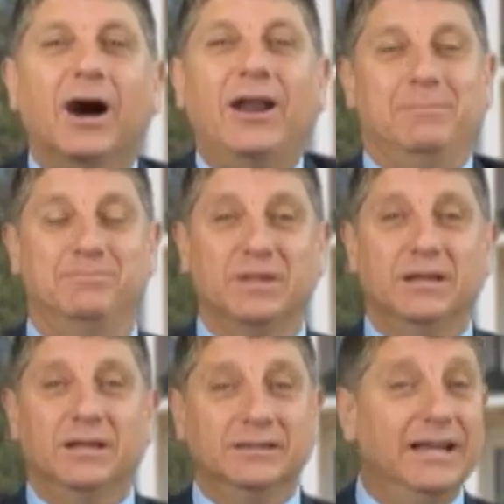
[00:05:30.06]
All right.
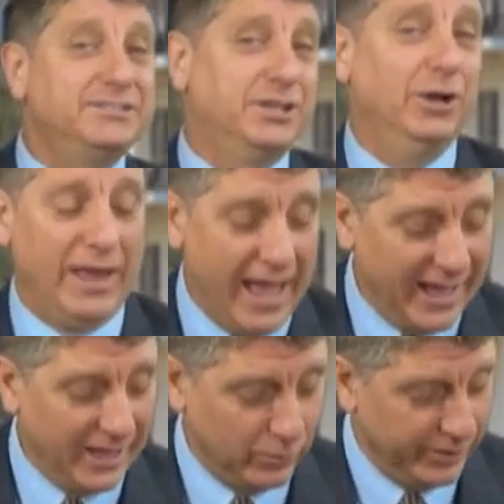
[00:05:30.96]
Let's go to
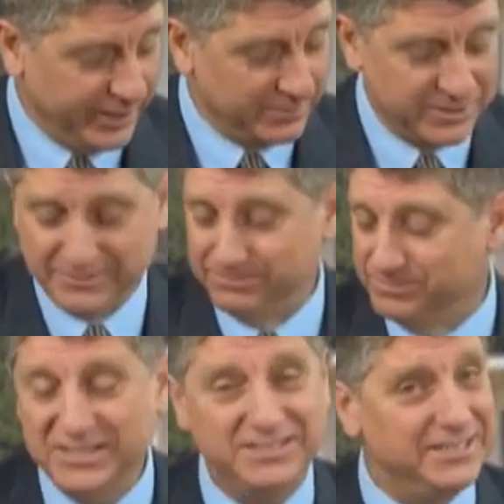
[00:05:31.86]
Hank Williams.
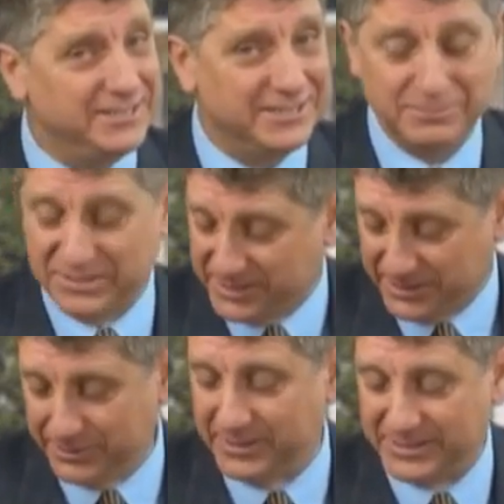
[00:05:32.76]
This is some
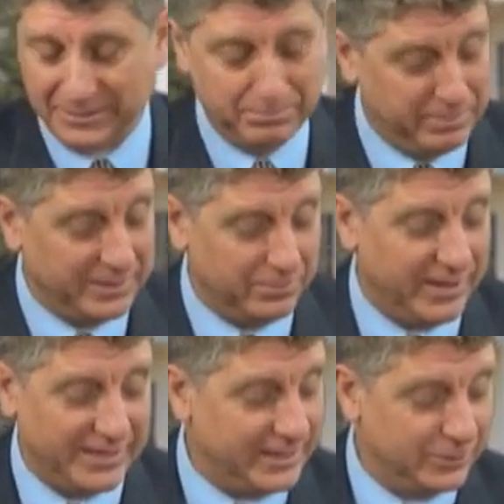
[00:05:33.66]
seriously big
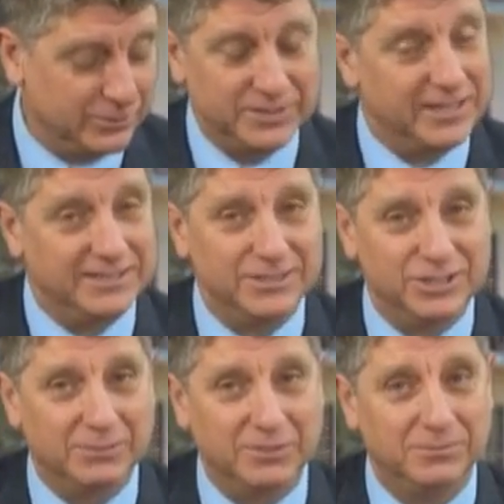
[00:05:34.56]
breaking news, ladies and
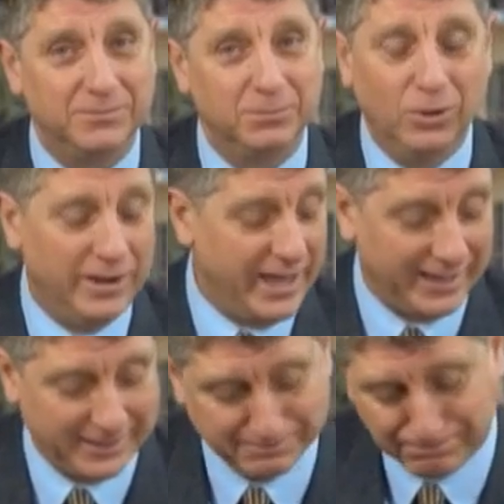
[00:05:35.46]
gentlemen. Poor
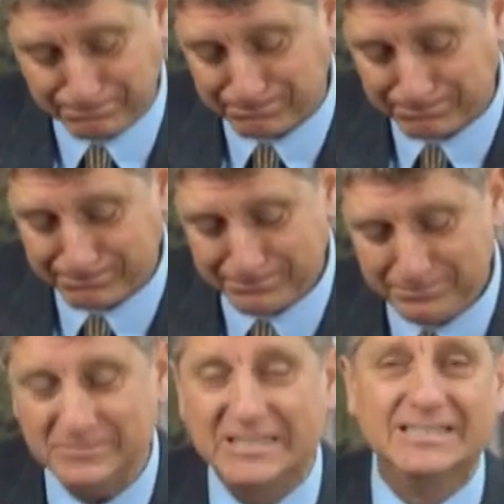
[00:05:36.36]
Hank.
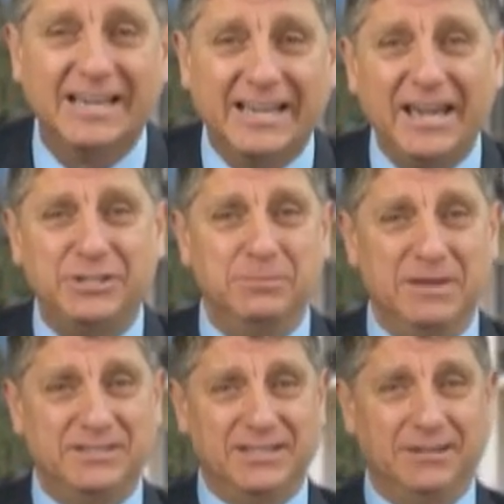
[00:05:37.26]
In case you
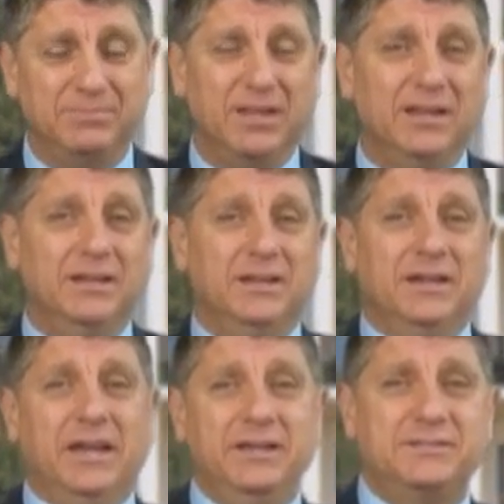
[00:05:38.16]
missed it,
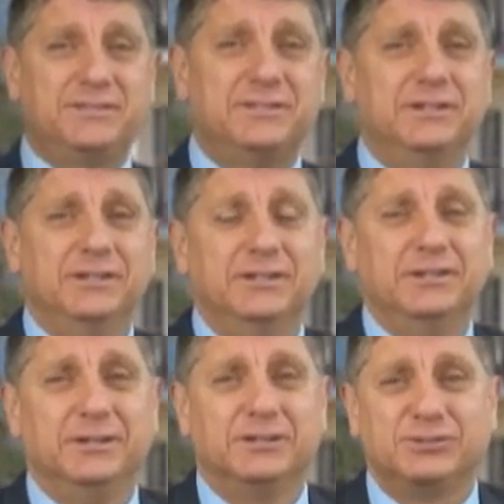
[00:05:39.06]
his
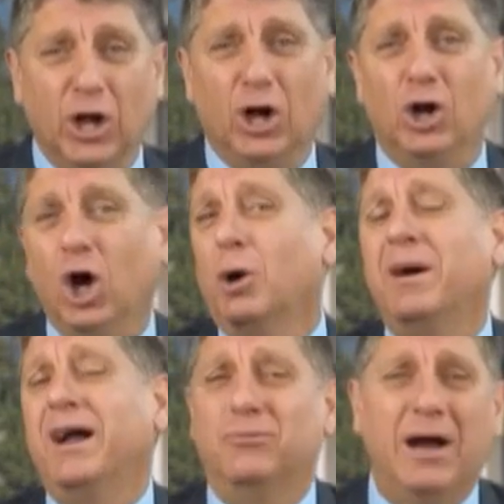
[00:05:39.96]
song, All
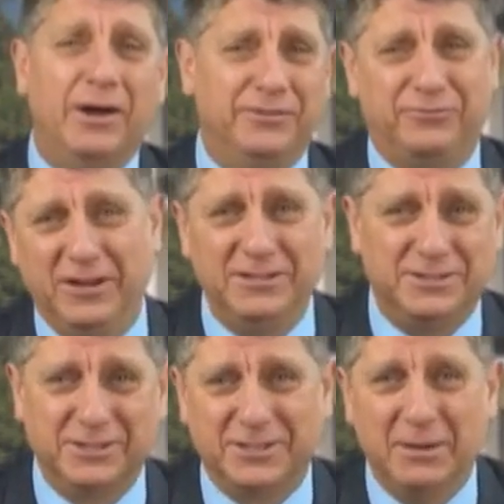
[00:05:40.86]
My Rowdy
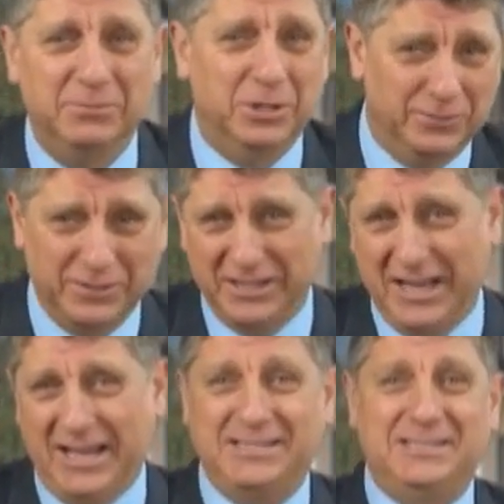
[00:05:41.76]
Friends Are Coming Over
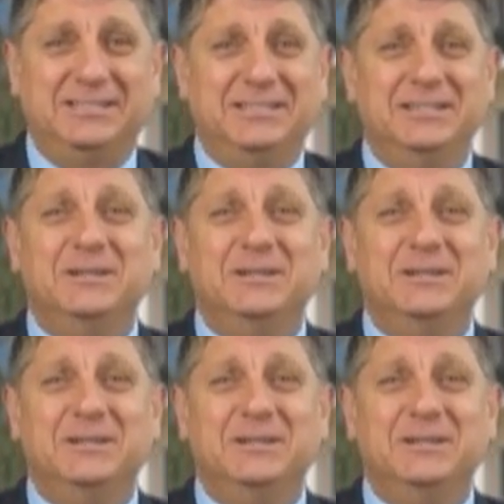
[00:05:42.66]
Tonight.